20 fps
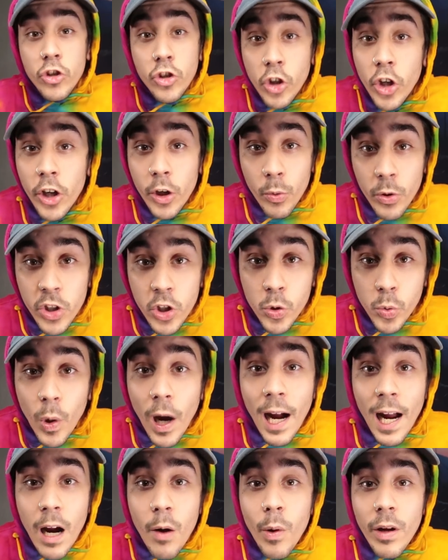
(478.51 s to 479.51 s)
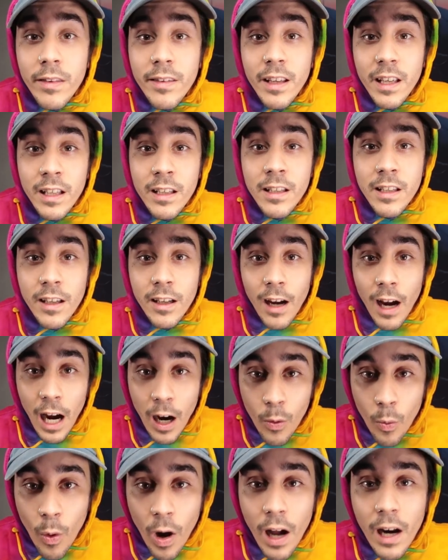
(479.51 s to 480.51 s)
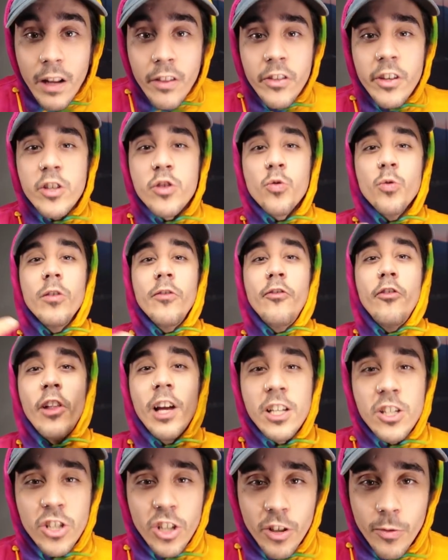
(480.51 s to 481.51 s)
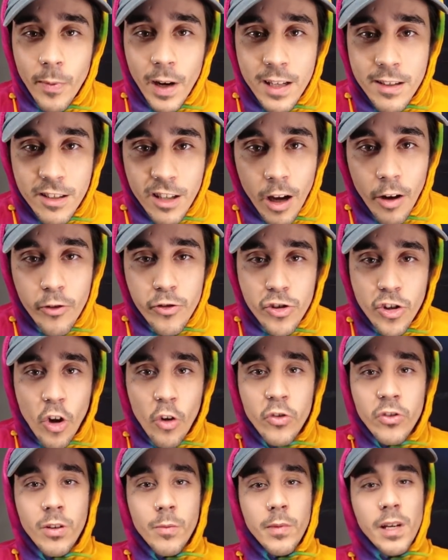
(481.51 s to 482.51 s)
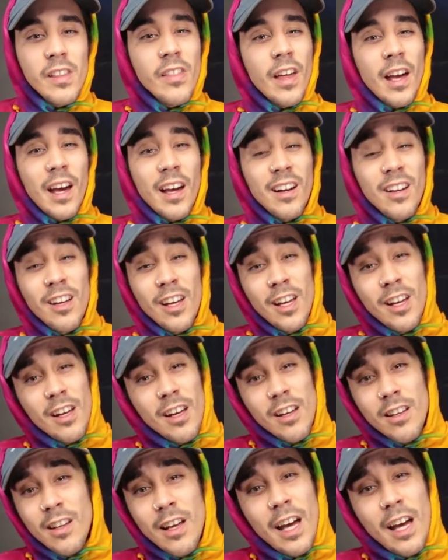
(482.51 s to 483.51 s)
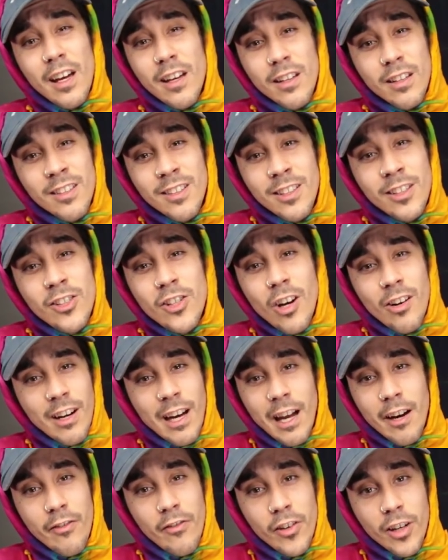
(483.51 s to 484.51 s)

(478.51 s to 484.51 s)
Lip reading: is good, which is why I went to India. I wanted this reflection of myself shown to me that, hey, you don't got it